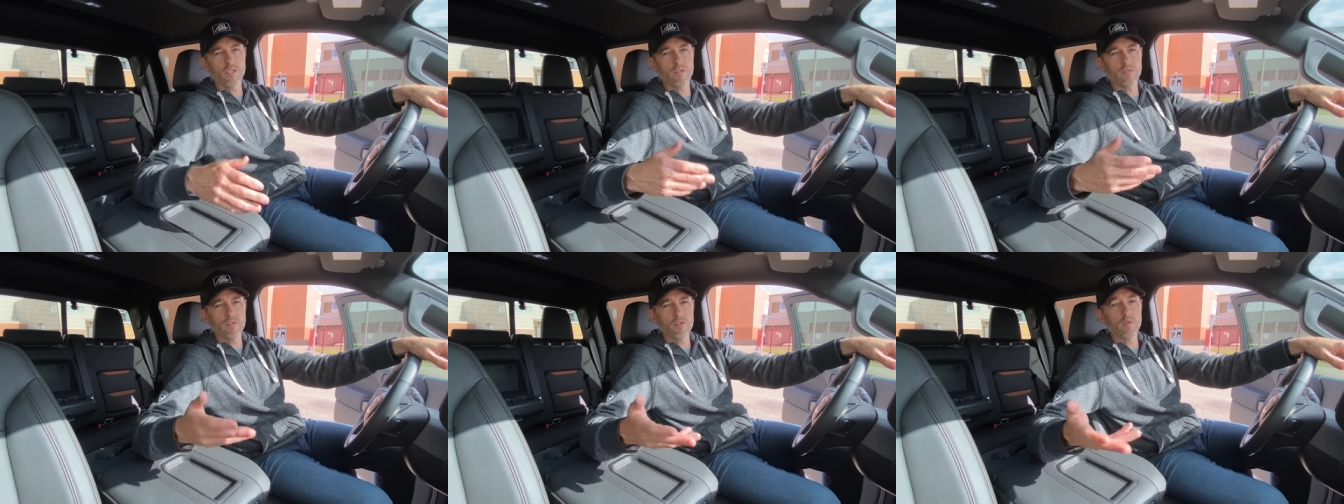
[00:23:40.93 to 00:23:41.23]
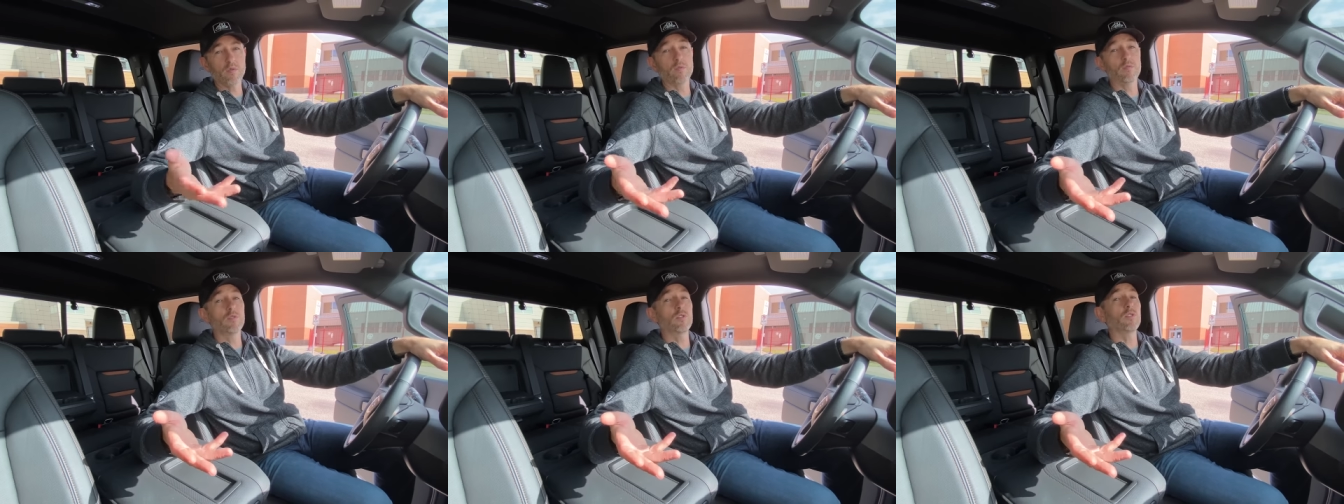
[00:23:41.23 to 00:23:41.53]
even
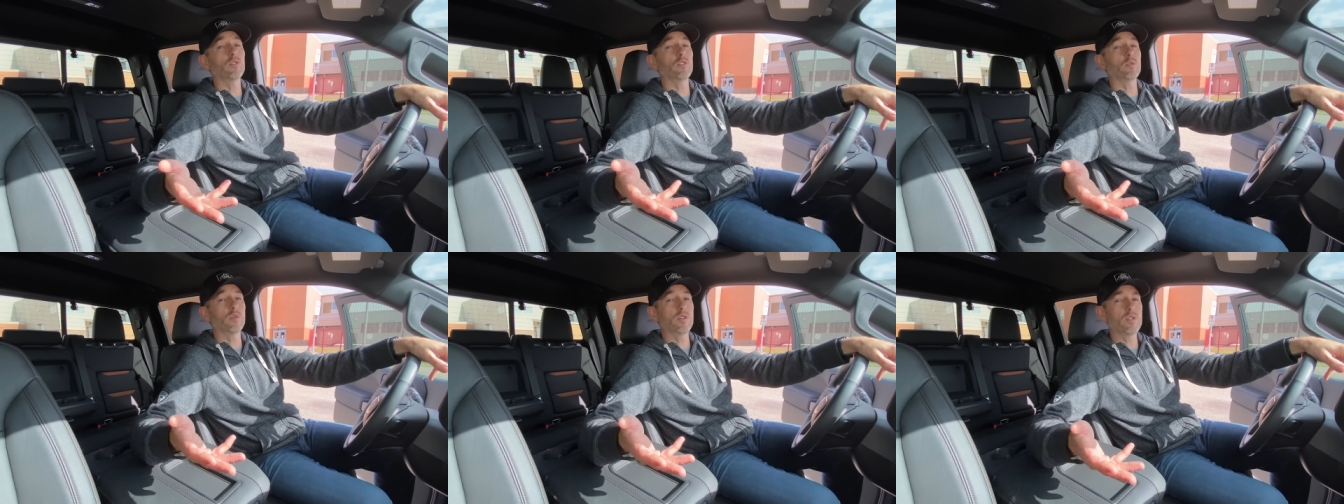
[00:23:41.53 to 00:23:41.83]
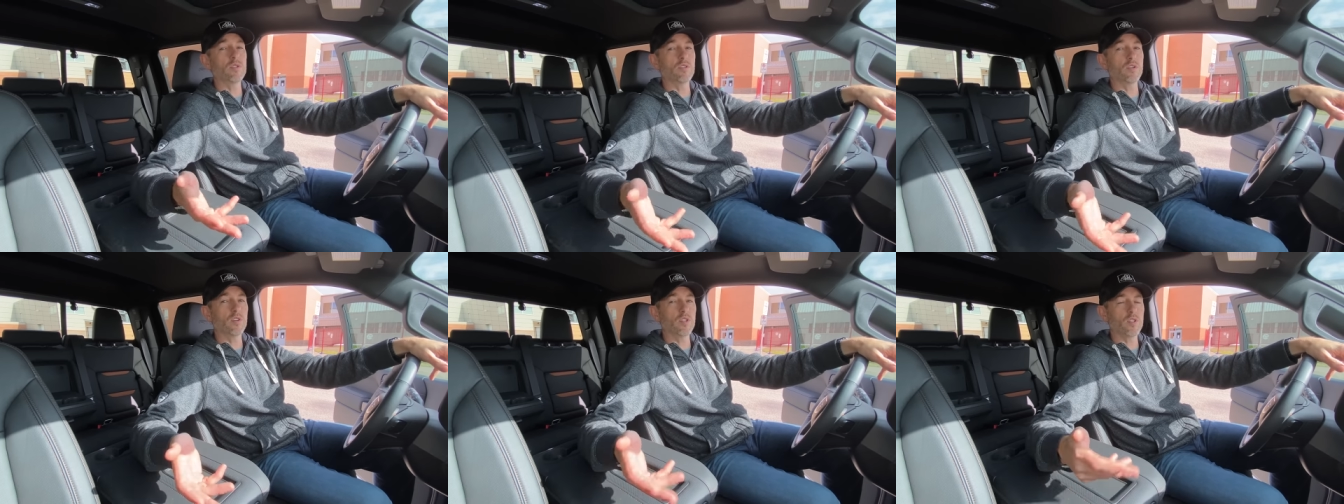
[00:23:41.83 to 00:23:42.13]
do further
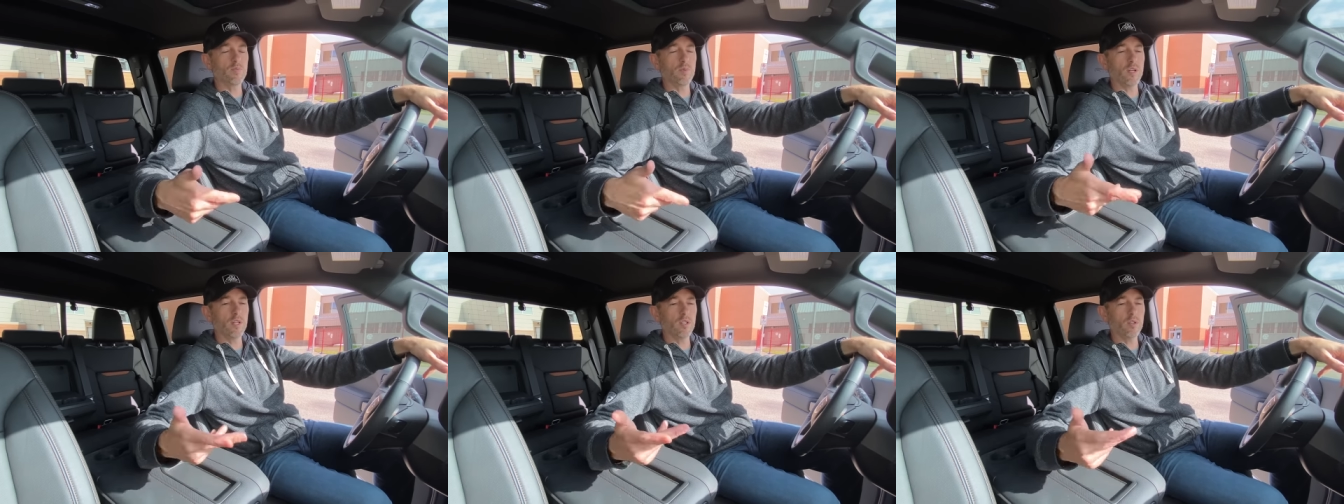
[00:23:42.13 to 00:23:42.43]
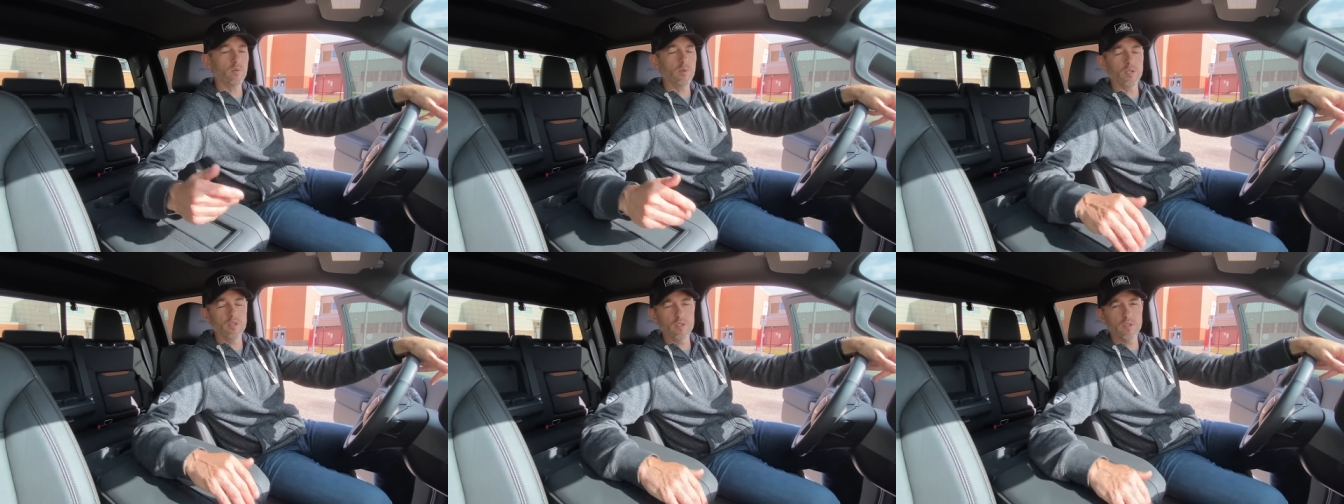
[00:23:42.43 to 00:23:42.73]
research by
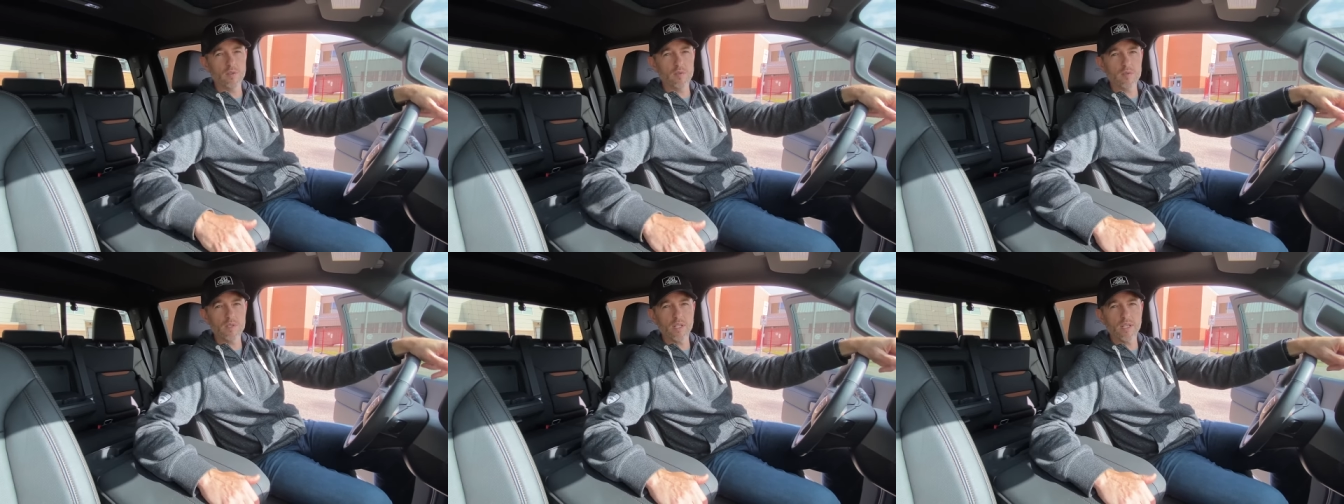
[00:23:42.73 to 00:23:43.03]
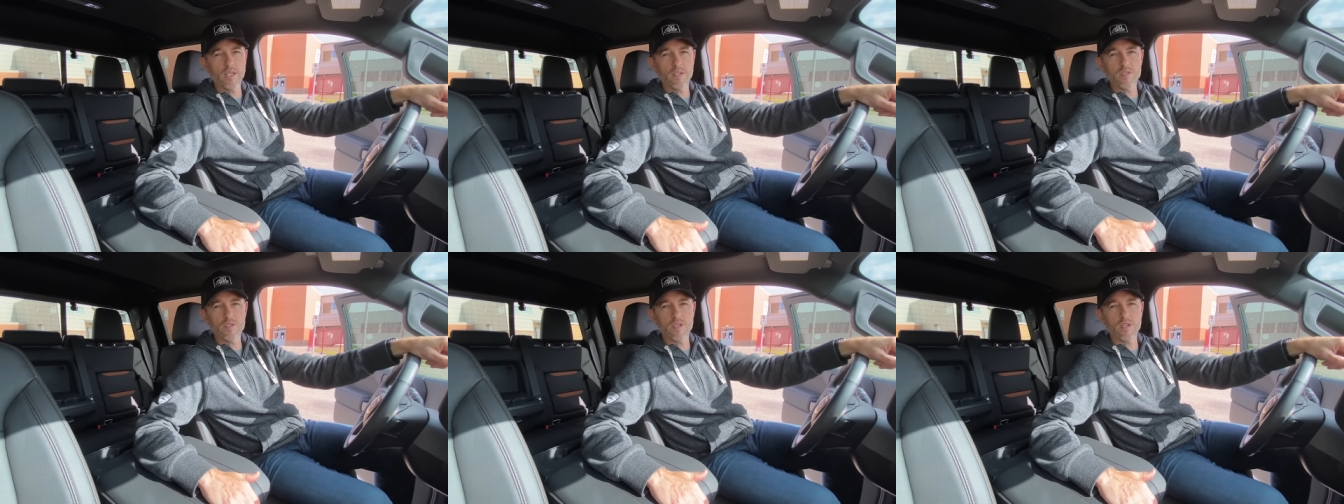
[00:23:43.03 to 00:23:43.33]
going to those
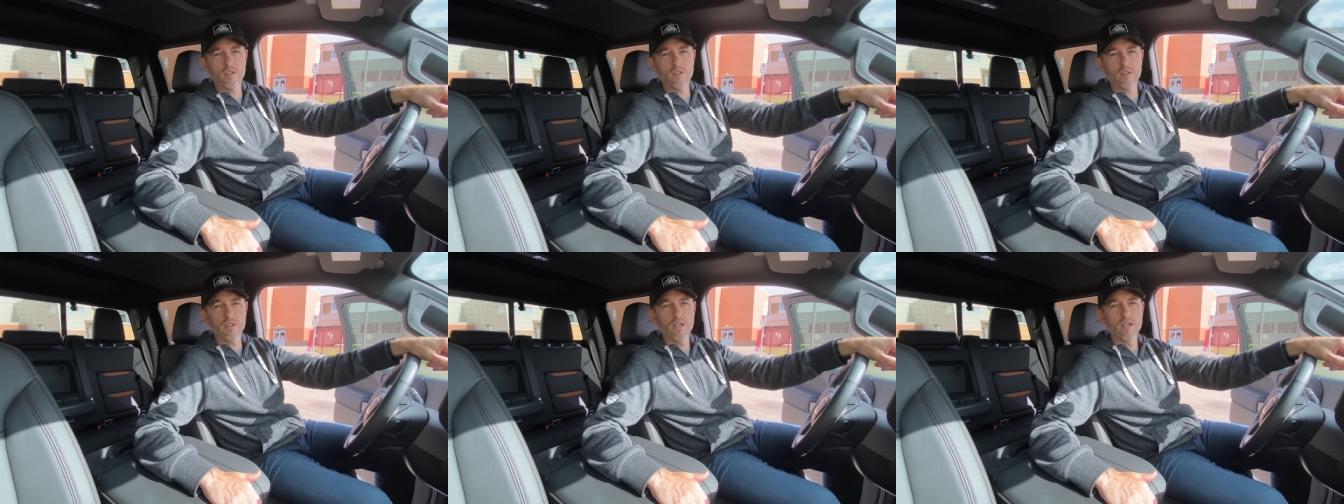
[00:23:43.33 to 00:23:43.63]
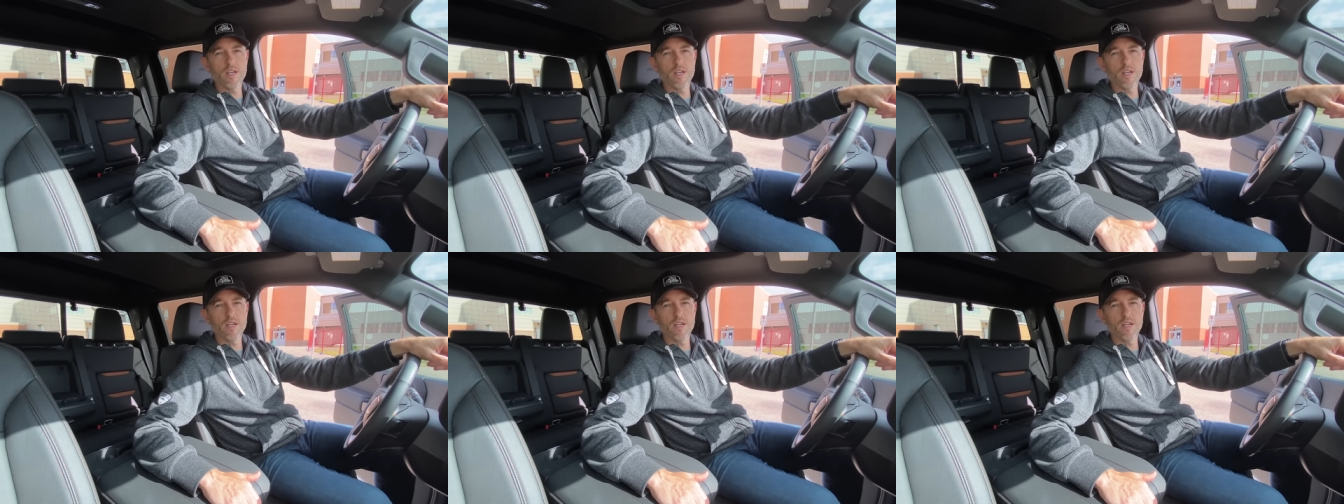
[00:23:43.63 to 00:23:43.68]
links and